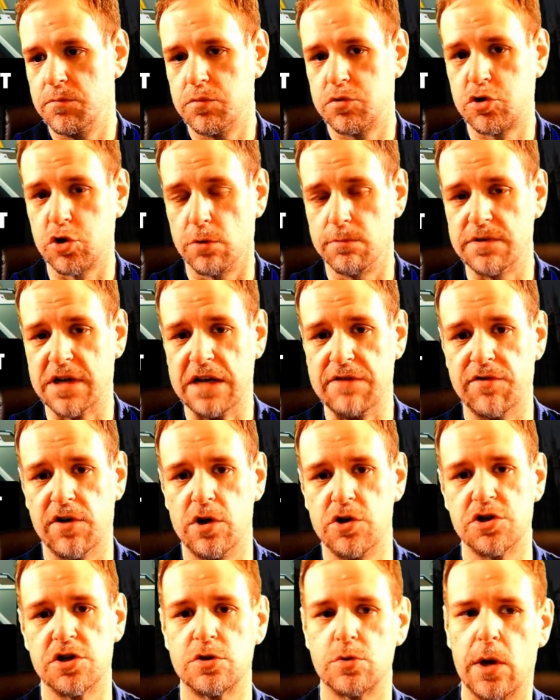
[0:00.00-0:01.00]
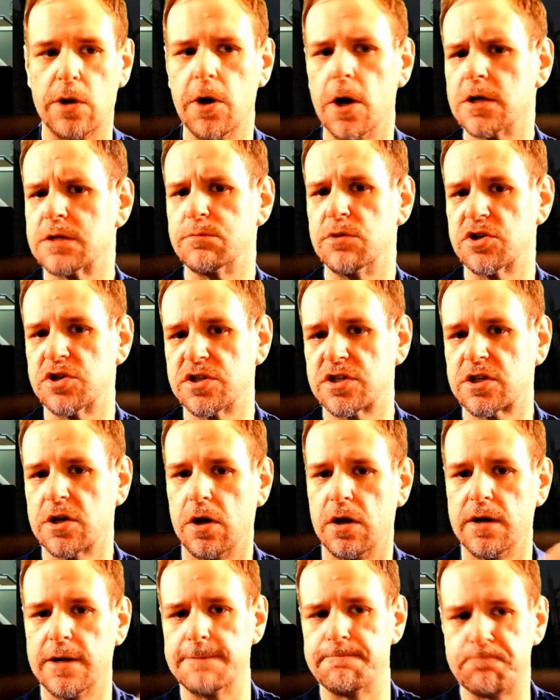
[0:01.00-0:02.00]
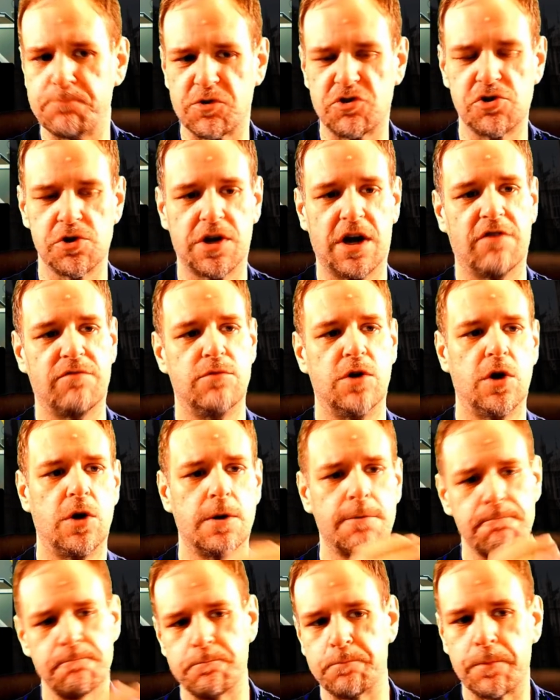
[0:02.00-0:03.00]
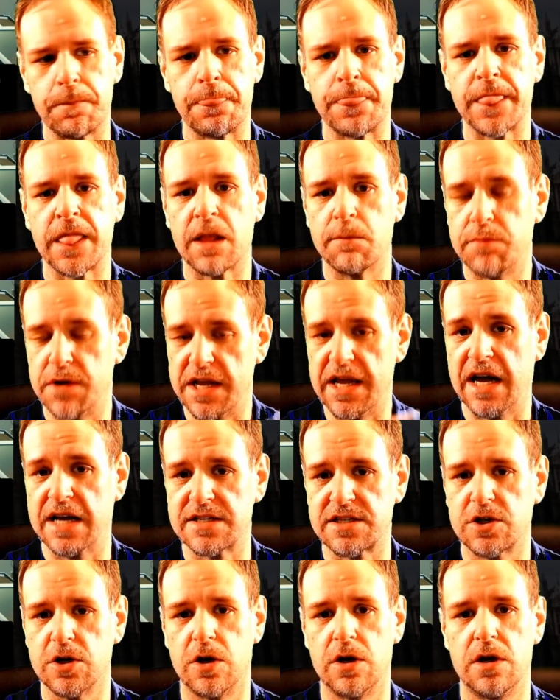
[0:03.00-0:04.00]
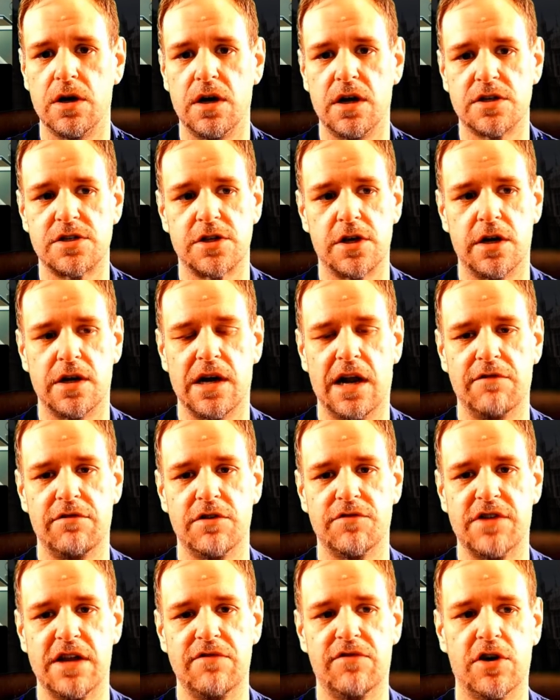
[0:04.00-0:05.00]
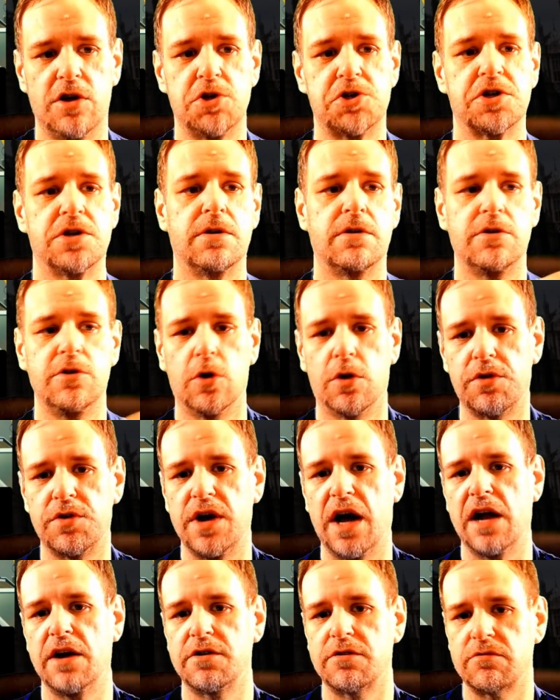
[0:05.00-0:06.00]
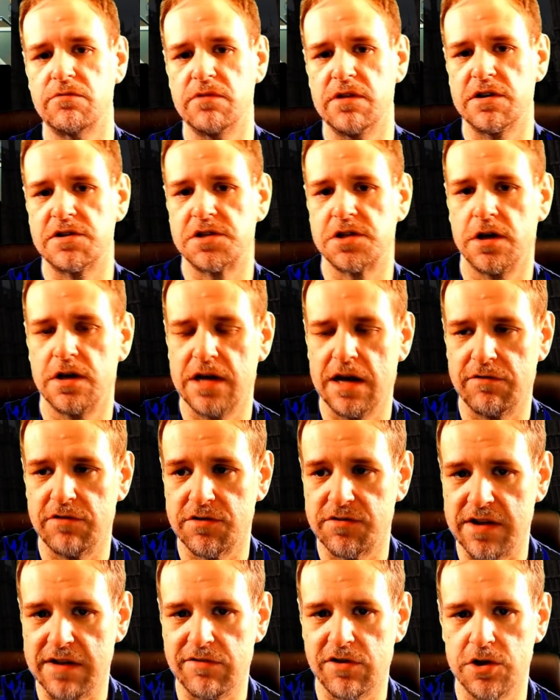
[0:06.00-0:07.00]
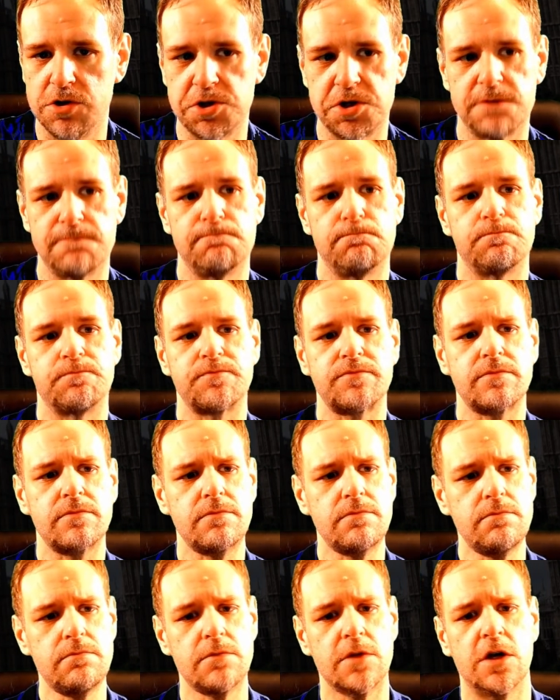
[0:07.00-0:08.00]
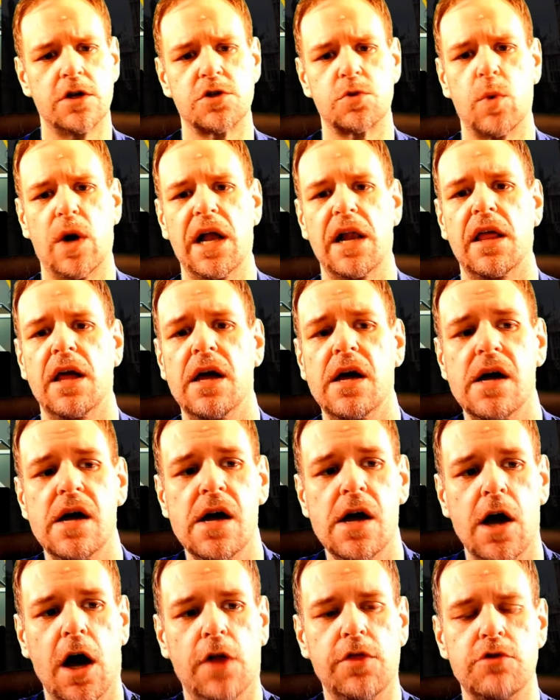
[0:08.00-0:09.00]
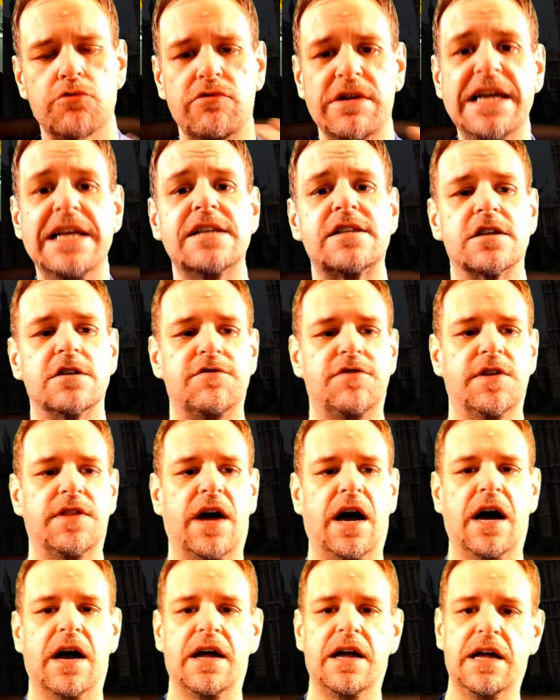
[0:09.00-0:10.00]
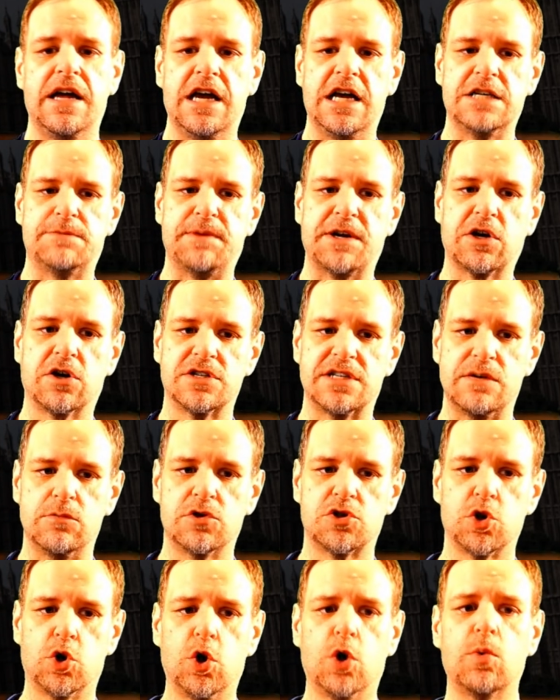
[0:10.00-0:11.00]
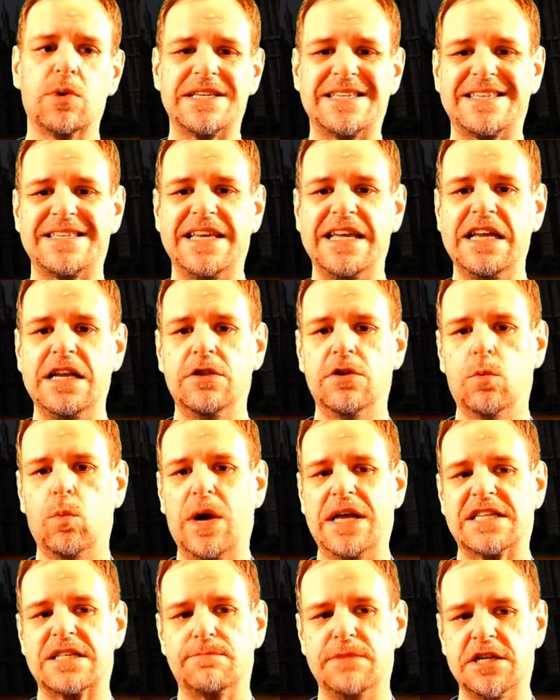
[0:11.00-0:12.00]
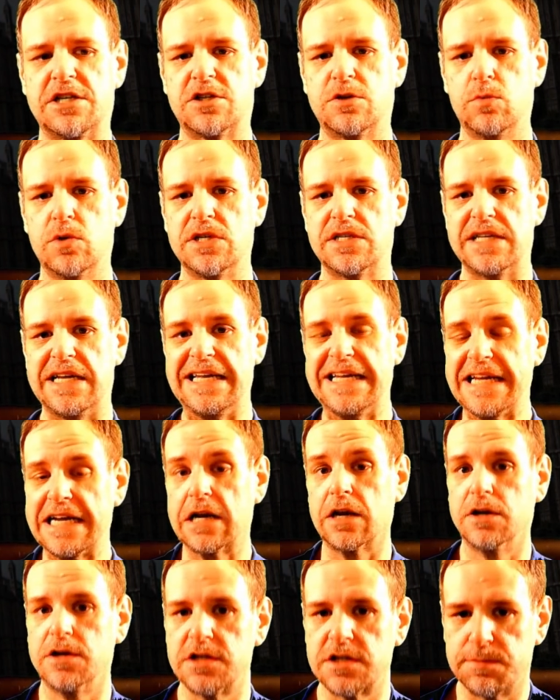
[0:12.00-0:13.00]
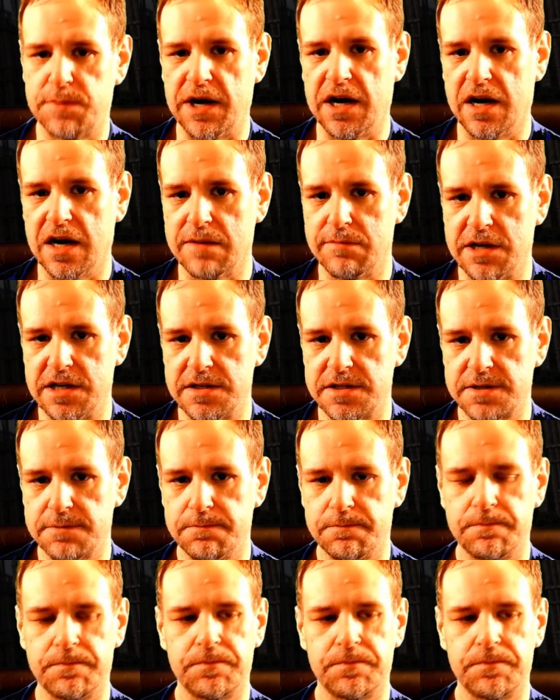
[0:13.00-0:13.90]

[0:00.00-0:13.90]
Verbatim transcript: some devolution as well, not as much as Scotland, should have more, but it has got a certain level of devolution. Northern Ireland, a certain level of devolution as well. And the reason for that is because it was always seen that Westminster was England's parliament.